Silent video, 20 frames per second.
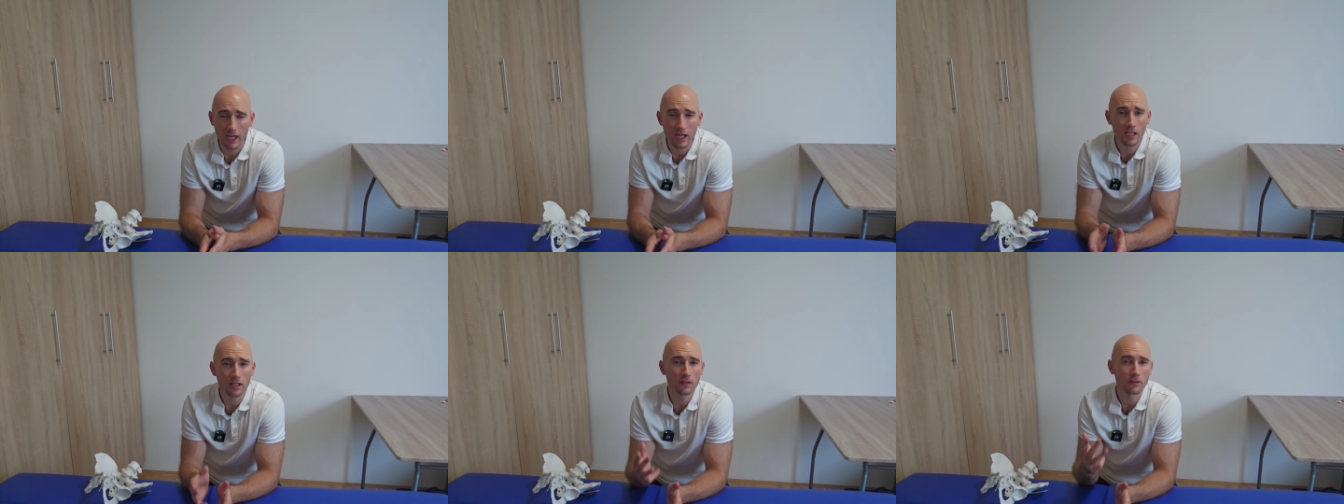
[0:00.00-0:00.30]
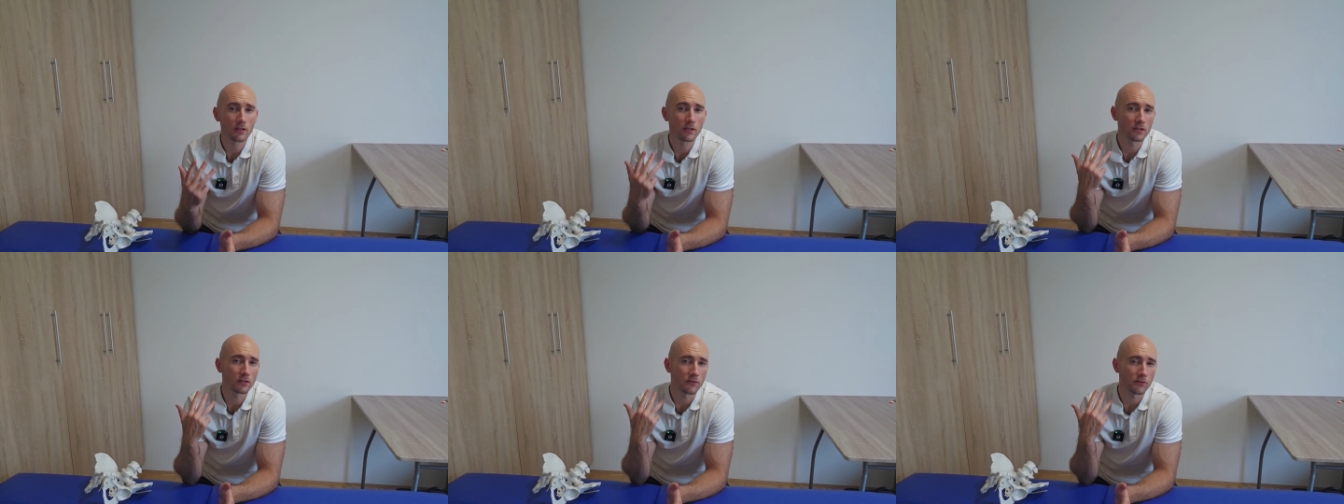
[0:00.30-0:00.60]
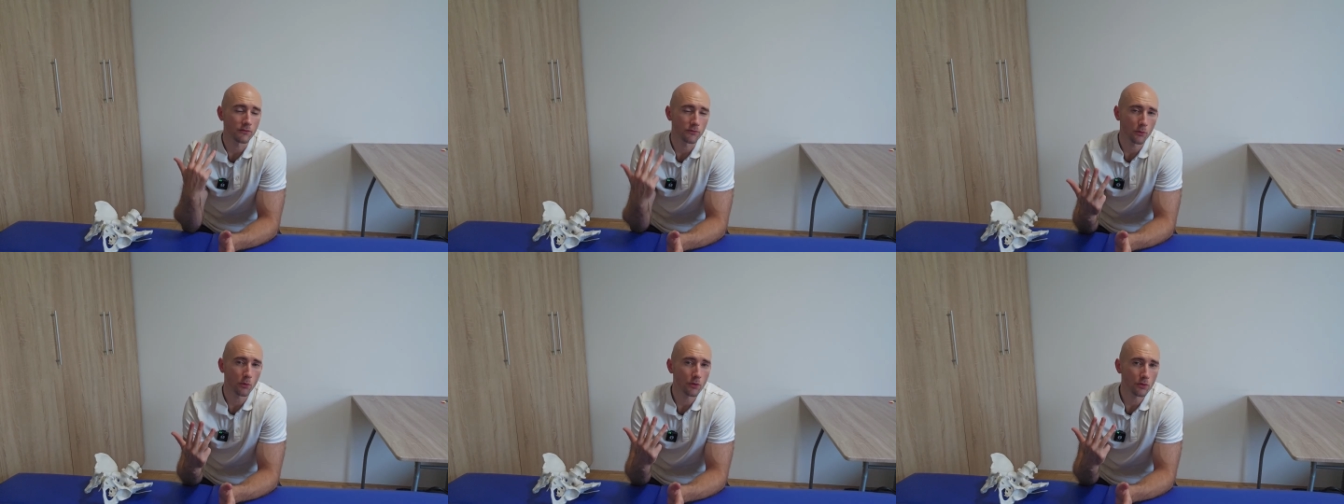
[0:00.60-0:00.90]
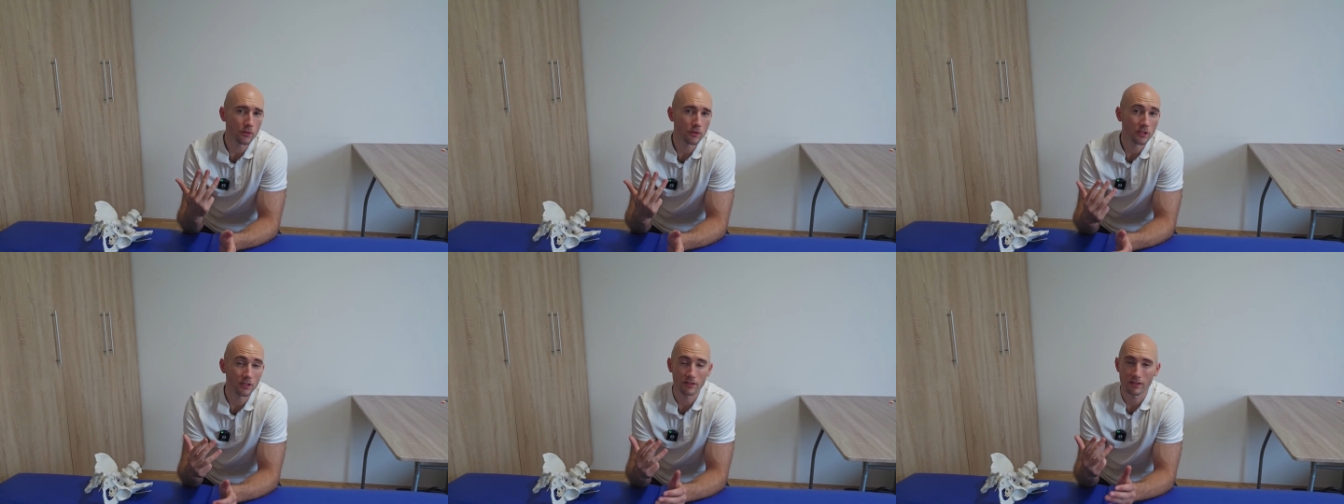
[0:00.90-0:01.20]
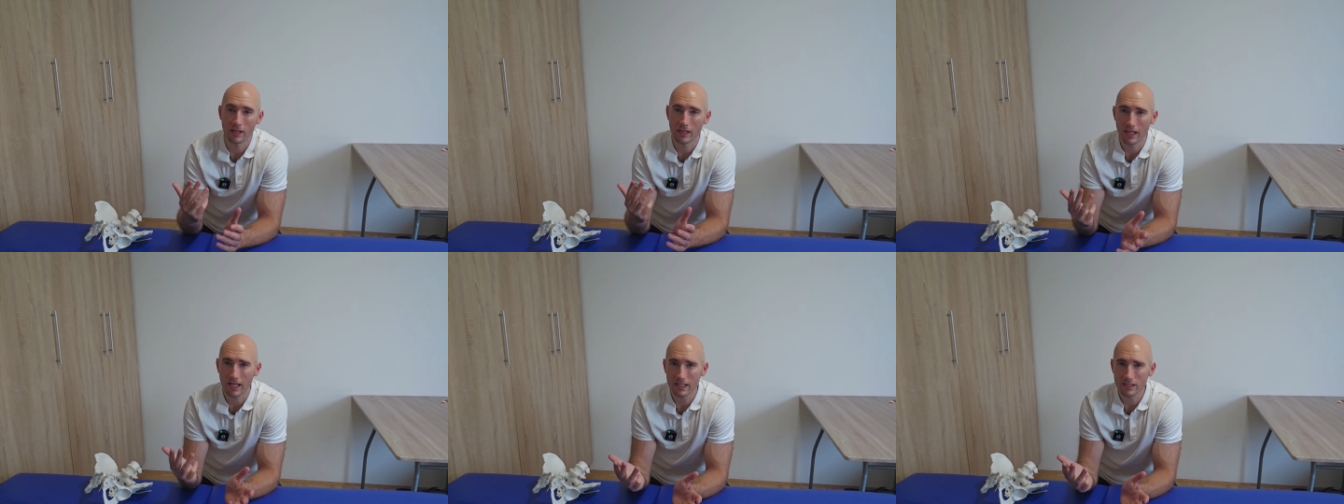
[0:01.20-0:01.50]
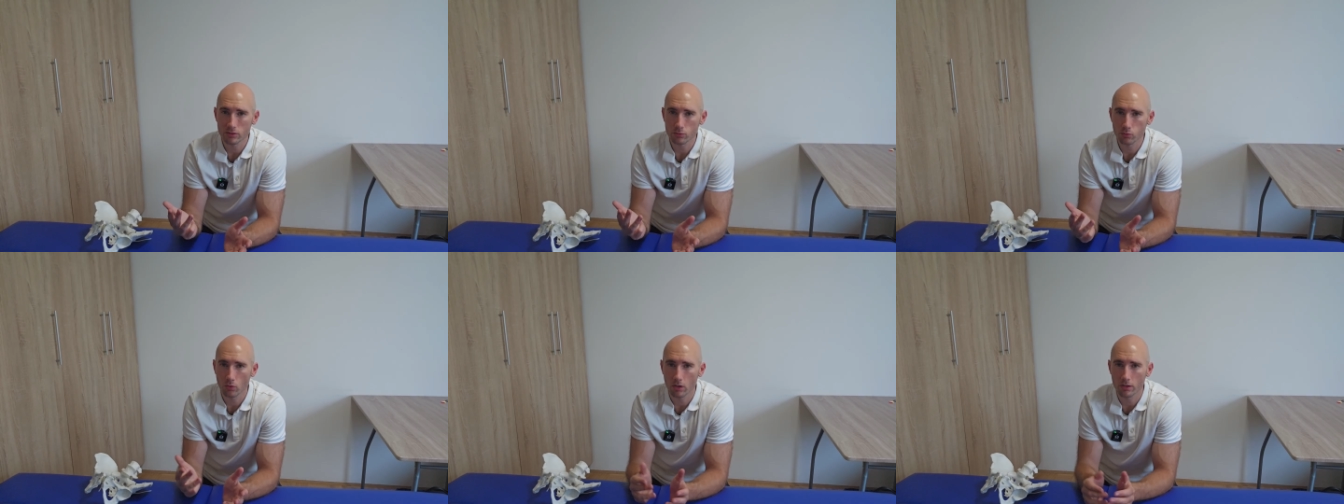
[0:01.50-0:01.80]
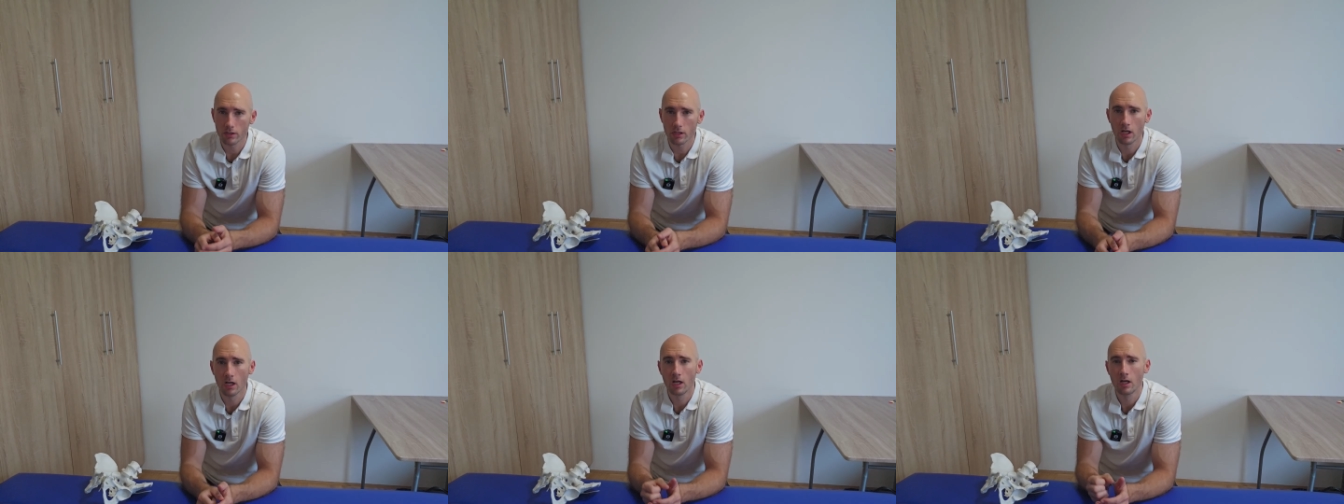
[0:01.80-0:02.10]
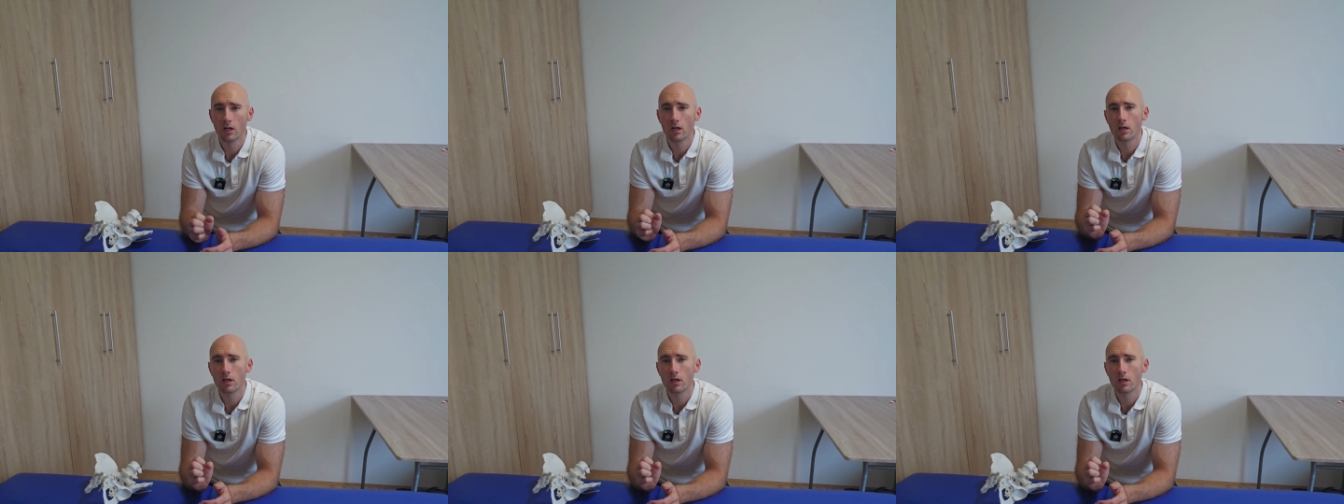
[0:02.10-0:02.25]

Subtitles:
And the fourth, the last one,